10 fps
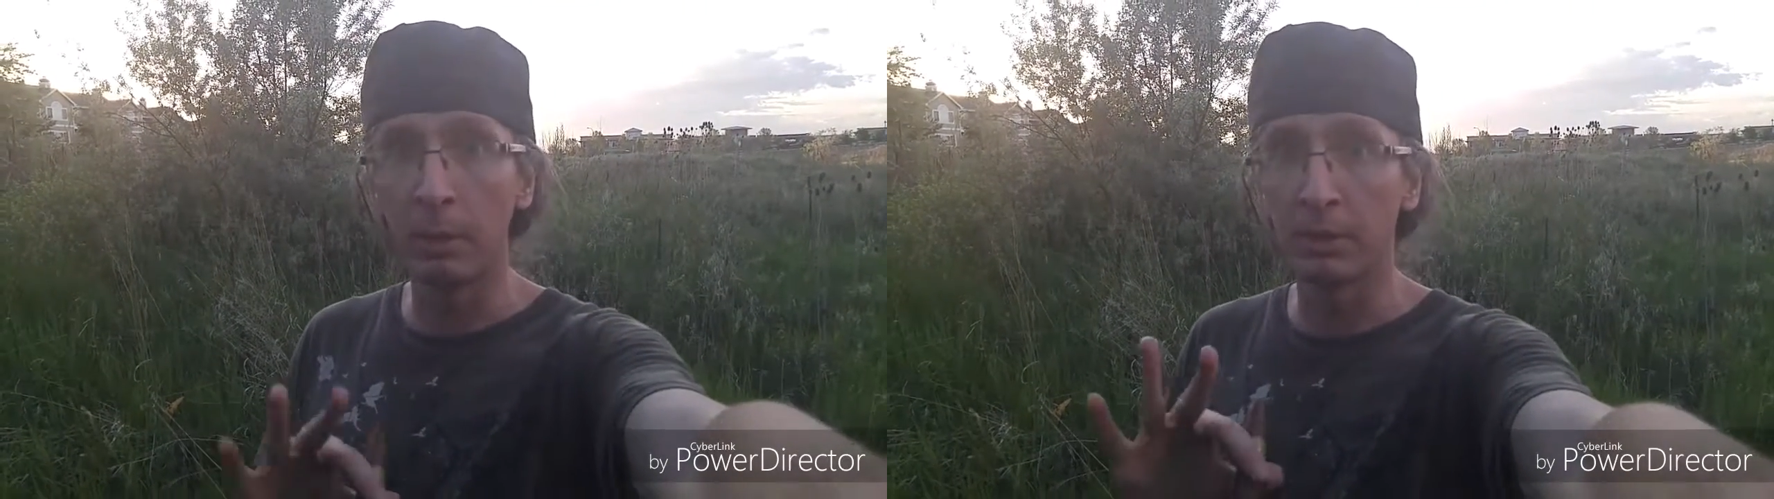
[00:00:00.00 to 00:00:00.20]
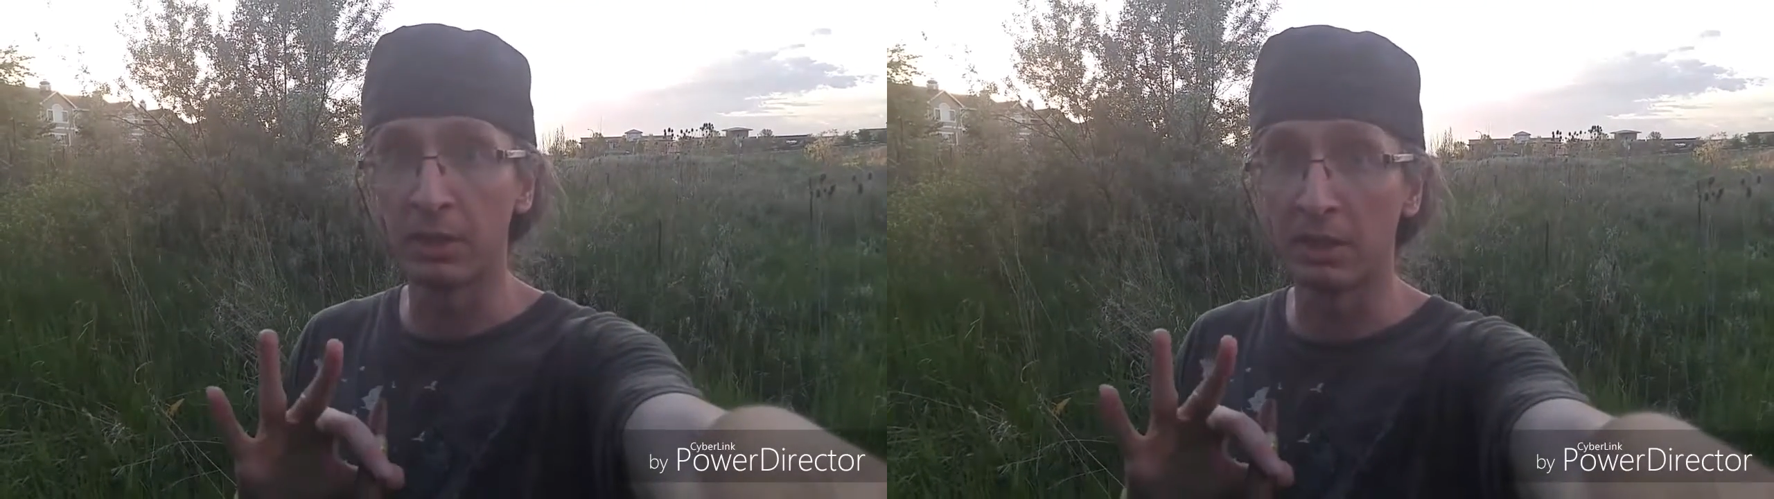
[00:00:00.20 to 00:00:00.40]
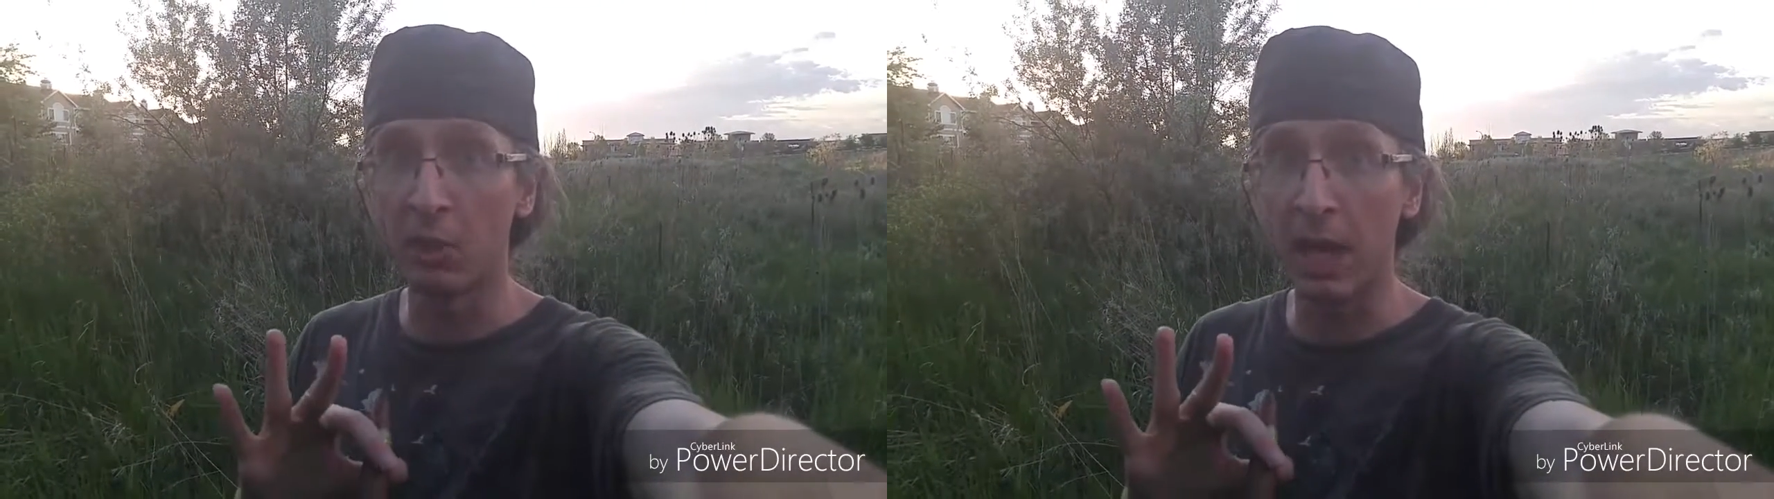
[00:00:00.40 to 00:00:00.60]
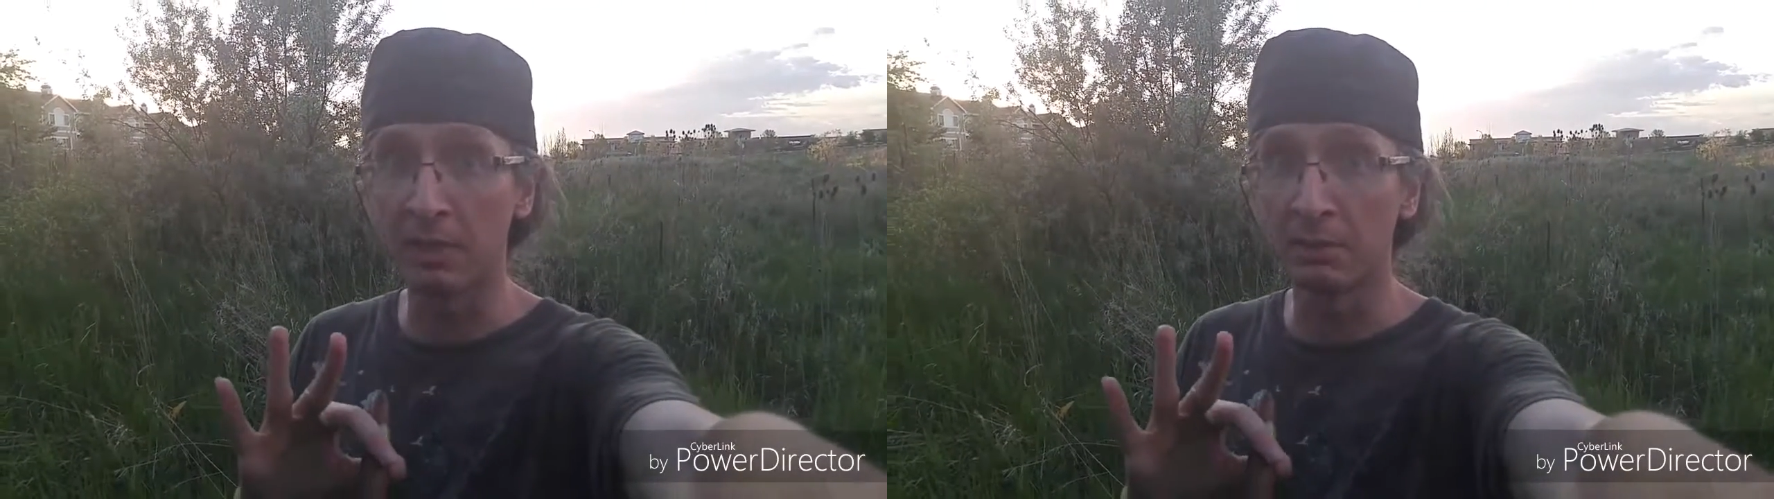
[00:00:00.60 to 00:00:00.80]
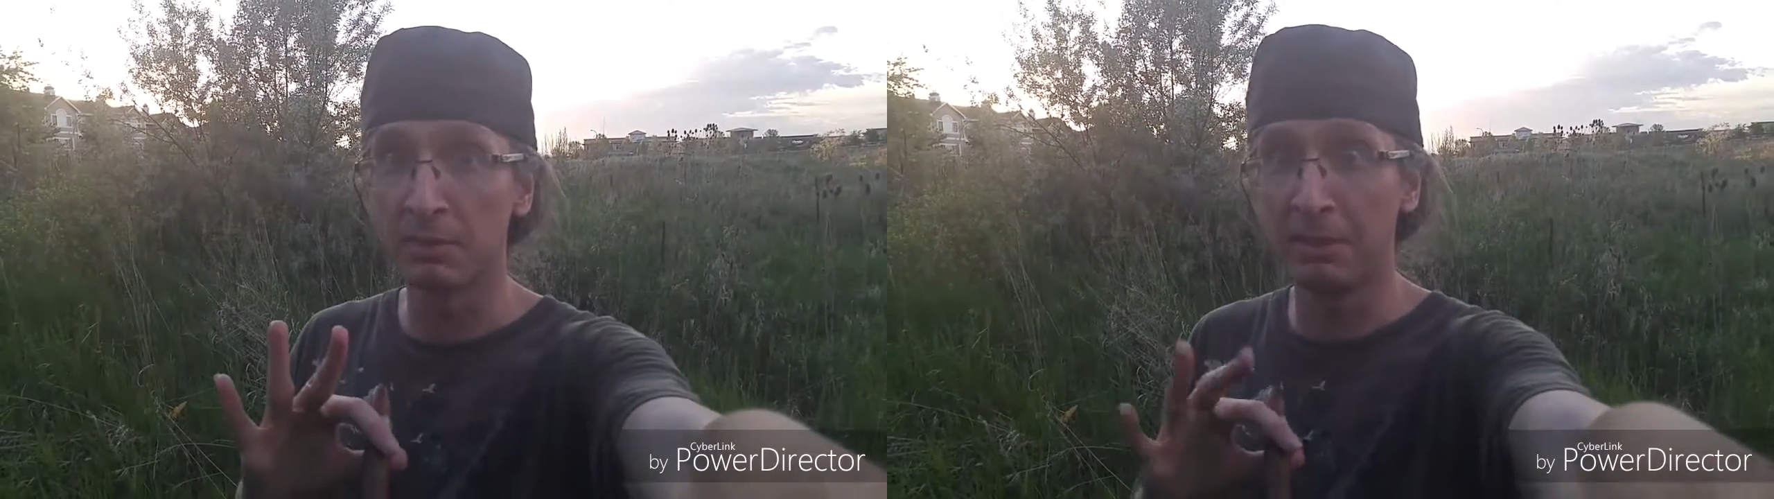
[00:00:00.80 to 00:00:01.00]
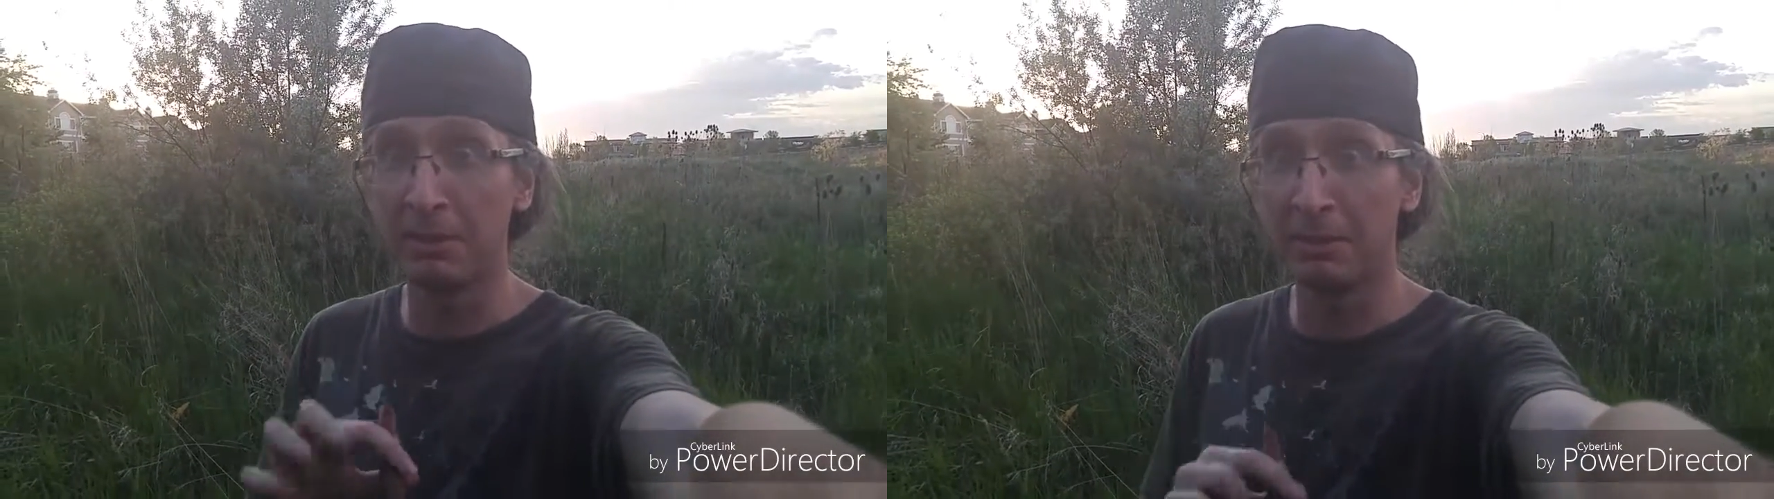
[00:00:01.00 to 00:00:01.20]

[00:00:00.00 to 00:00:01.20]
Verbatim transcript: the way, I'm just in grass.